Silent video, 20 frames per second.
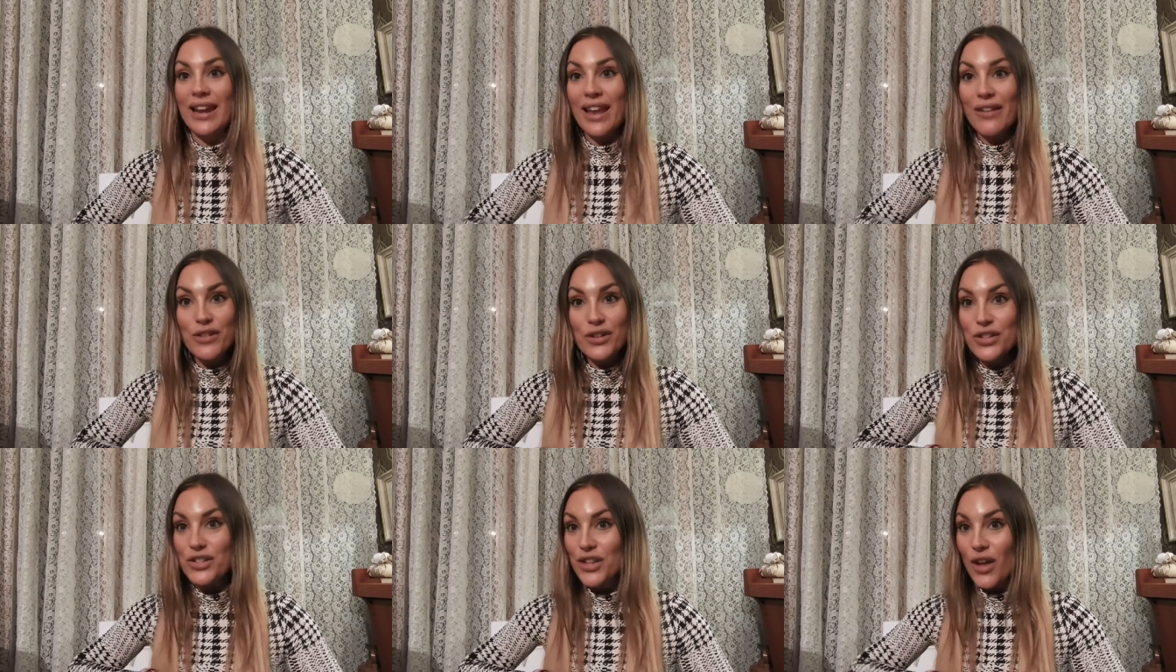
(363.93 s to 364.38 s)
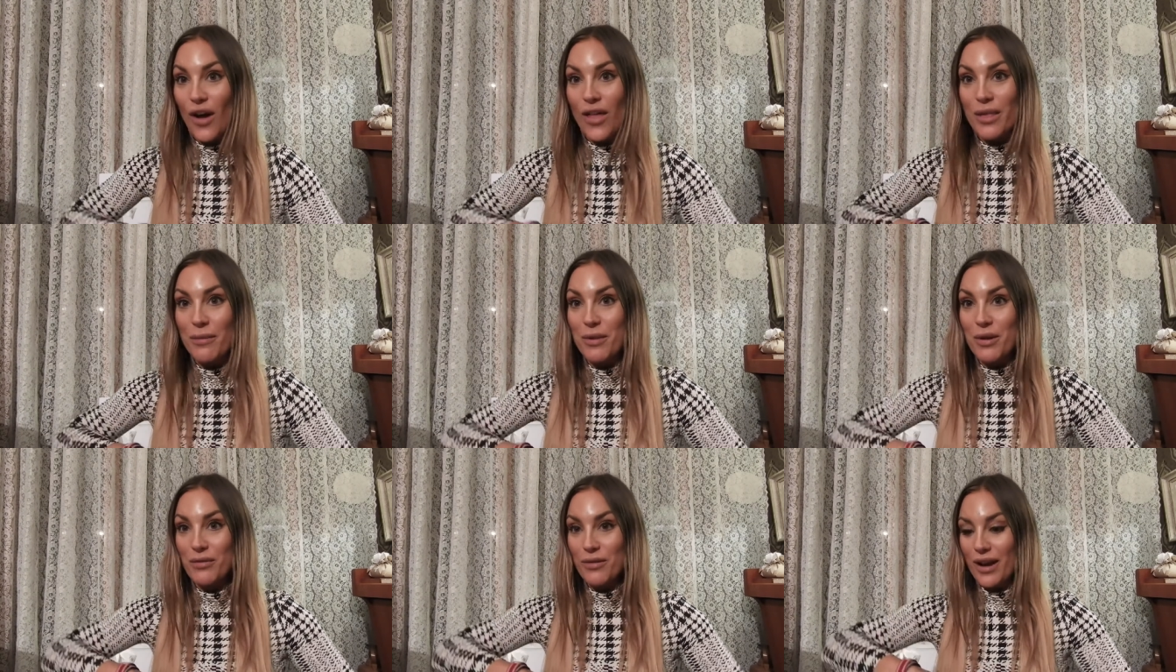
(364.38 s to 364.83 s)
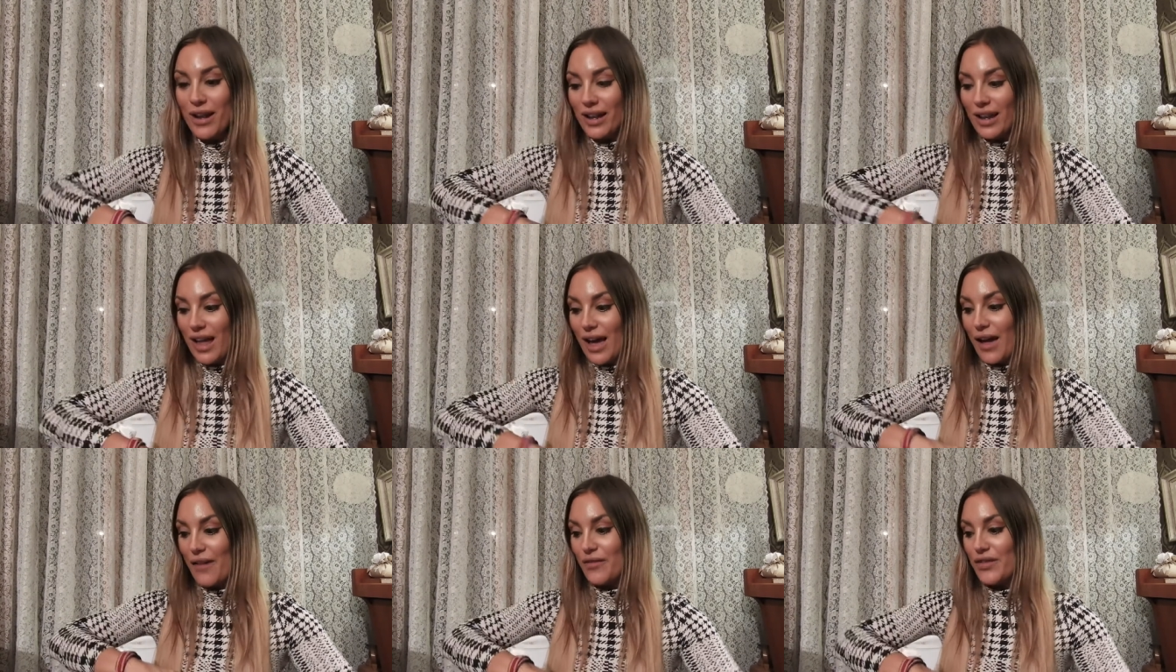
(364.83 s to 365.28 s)
I never saw them in real
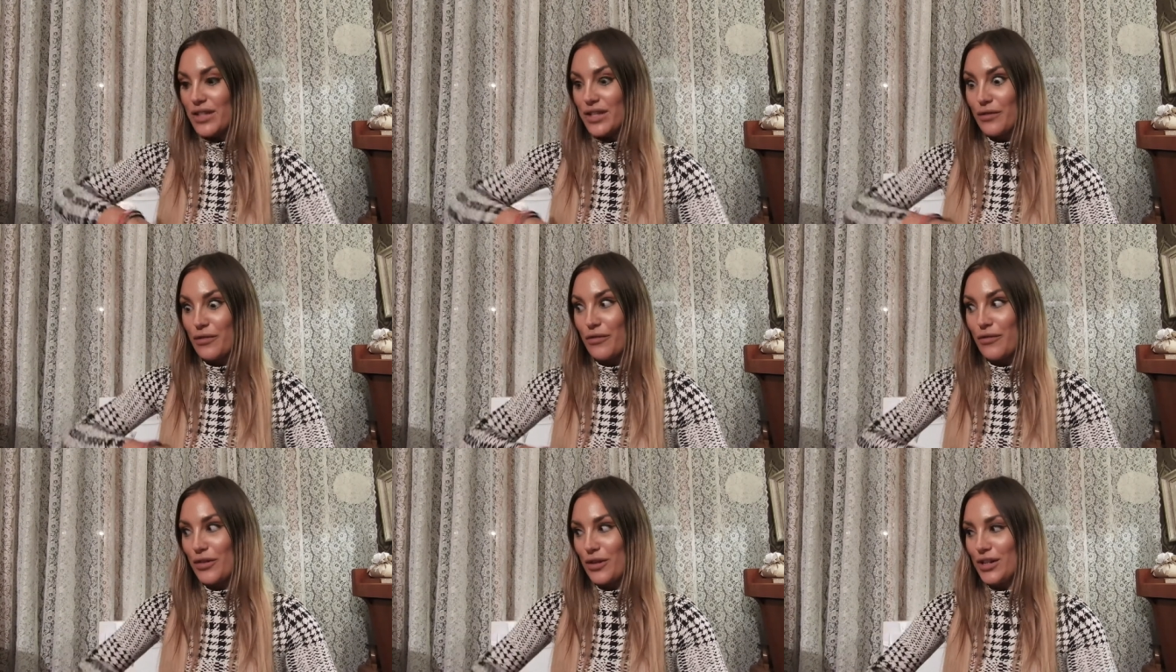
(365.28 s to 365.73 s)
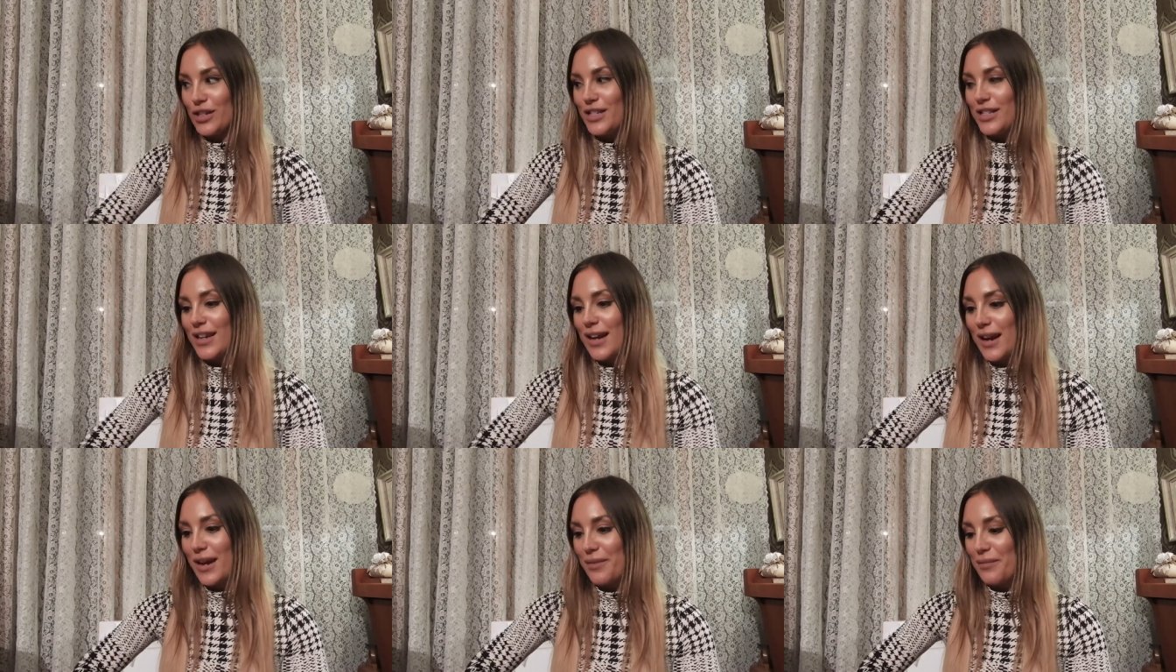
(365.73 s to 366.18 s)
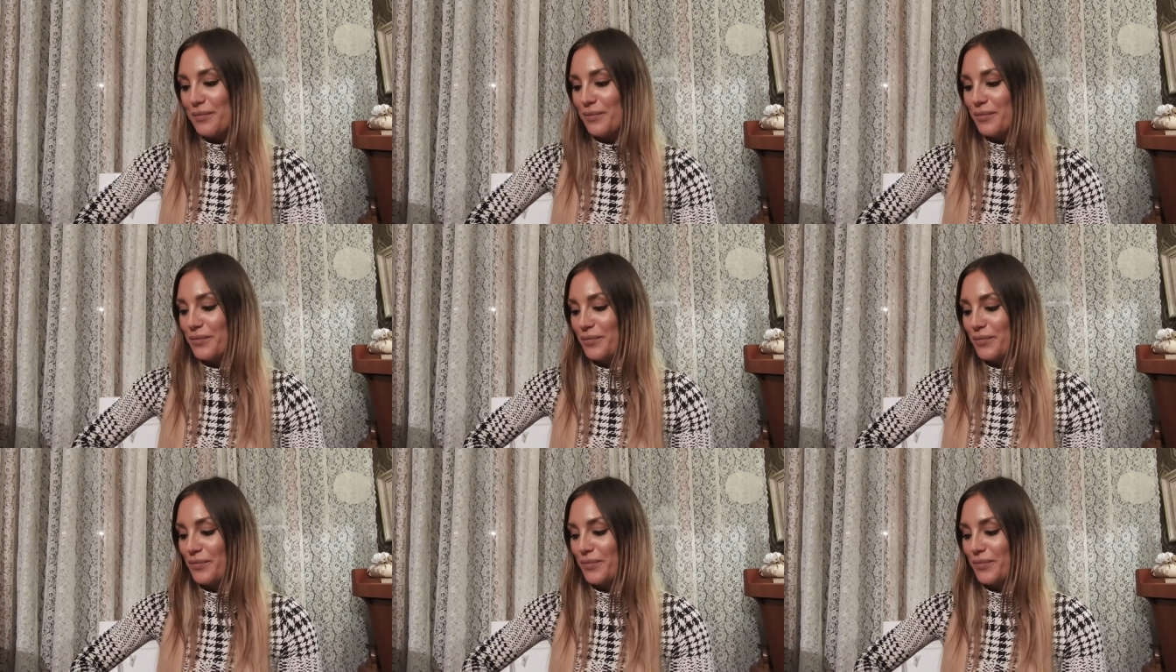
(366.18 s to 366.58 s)
life. It's the first time.